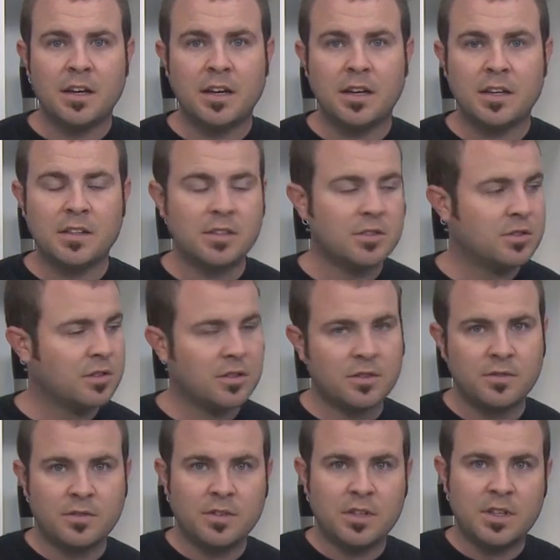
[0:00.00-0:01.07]
Uh, they're sort
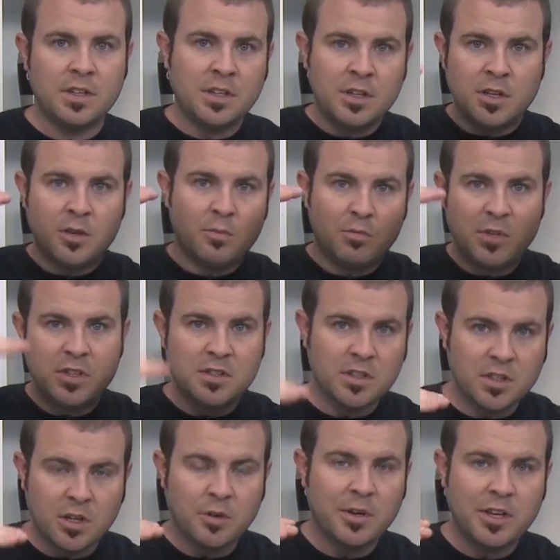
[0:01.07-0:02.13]
of the mid
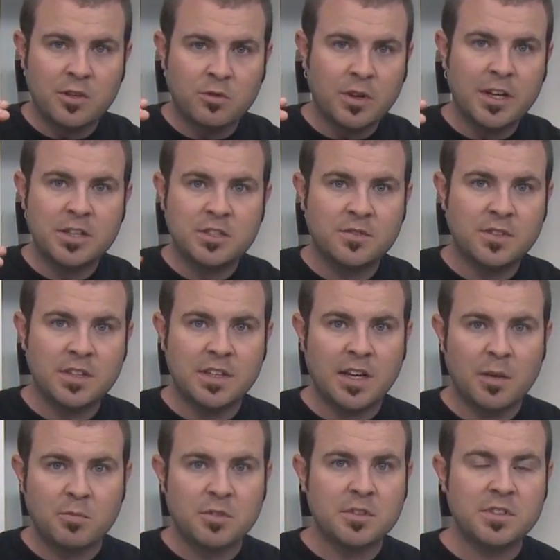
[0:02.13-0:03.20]
to low end range of the
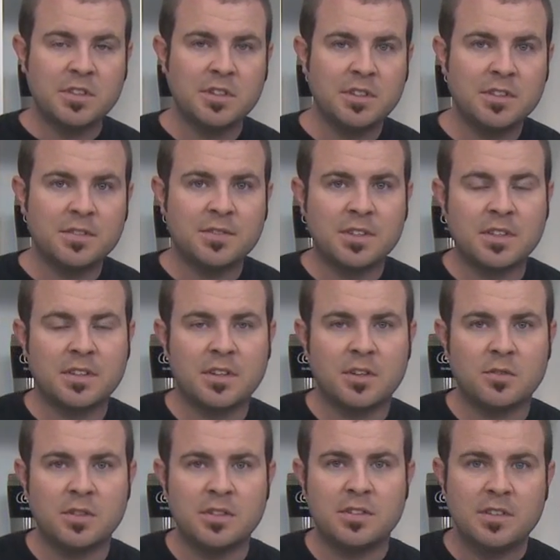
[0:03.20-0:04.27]
Kepler series of six
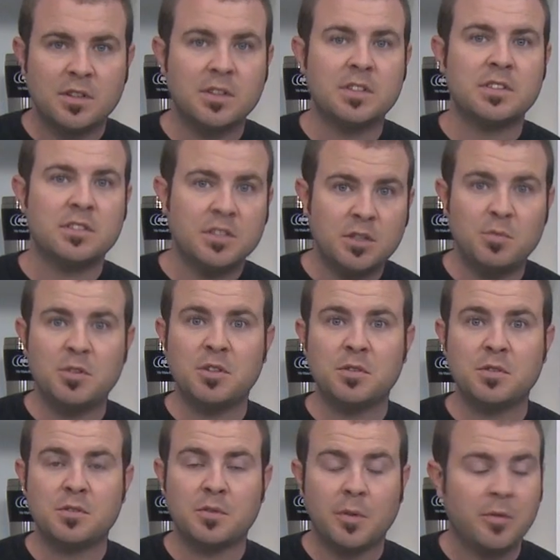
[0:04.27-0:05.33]
hundred series G
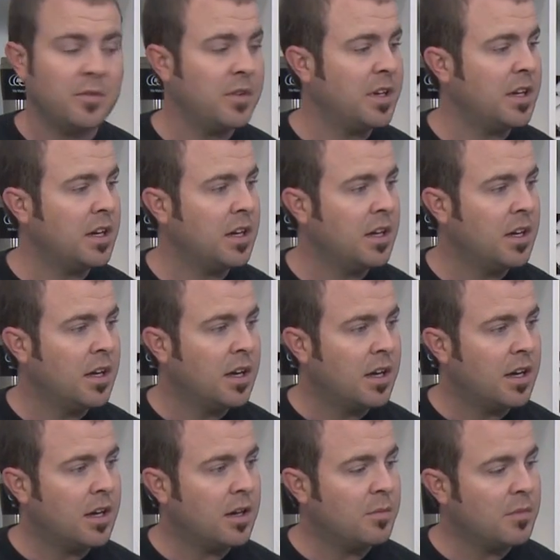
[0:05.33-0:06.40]
P Us from NVIDIA,
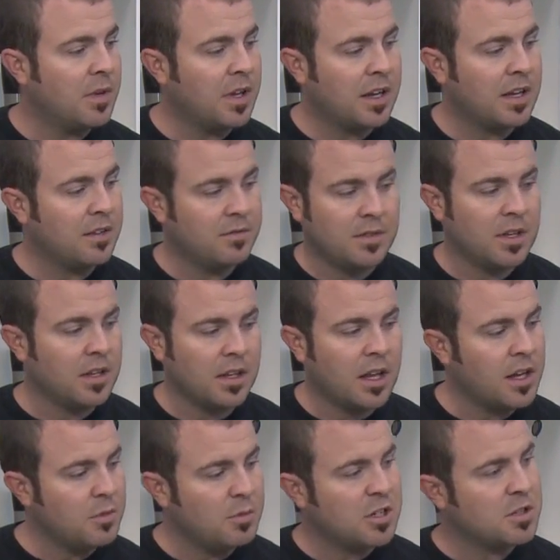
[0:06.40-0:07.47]
um, and I've done a
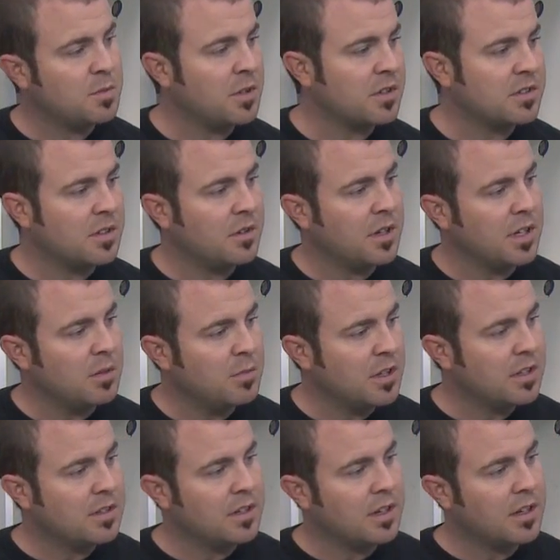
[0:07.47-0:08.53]
lot of benchmarks already,
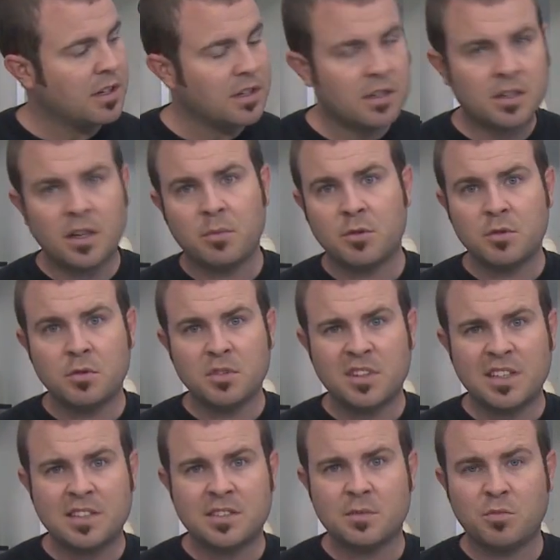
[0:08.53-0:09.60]
but uh, a couple cool
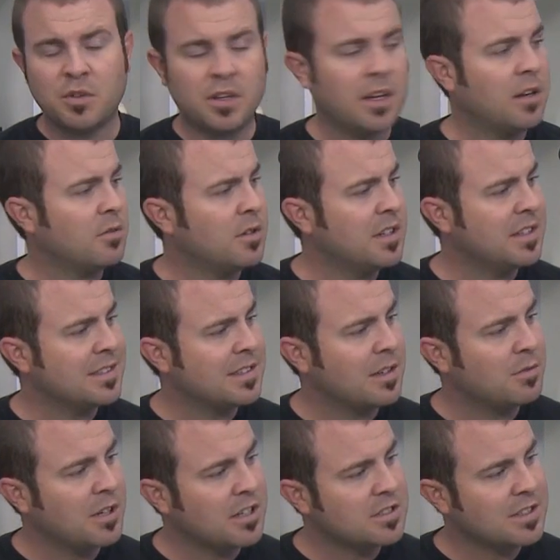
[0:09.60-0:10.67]
things to point out. One is
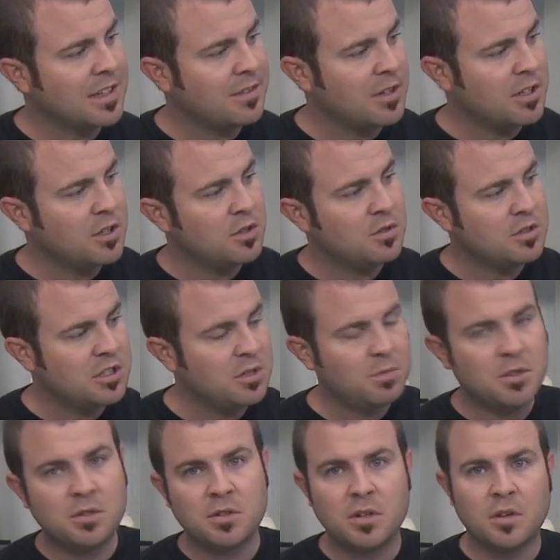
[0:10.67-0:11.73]
that we actually have a new G
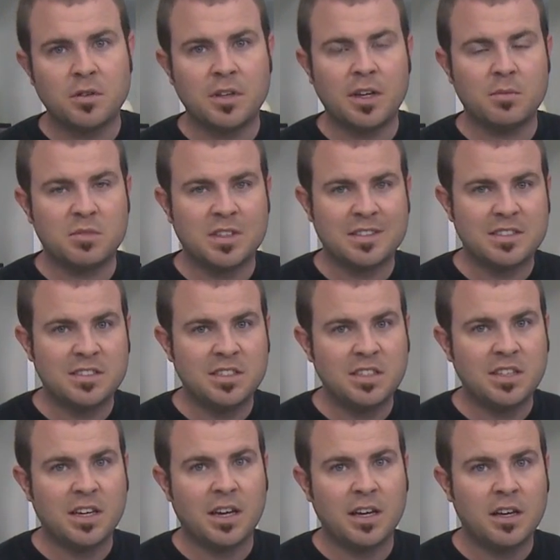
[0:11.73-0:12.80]
P U code name, so that's
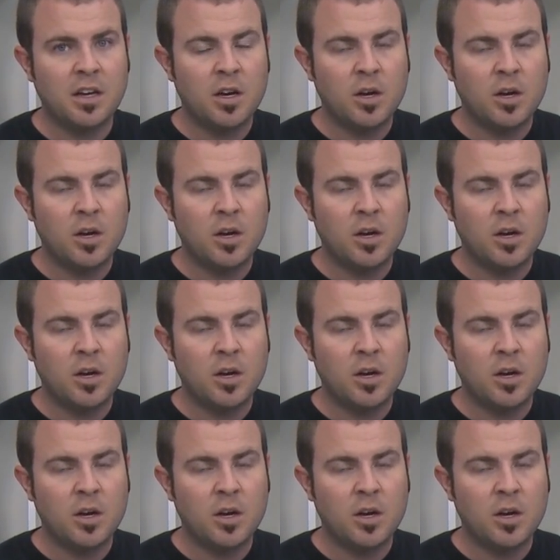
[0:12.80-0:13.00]
G K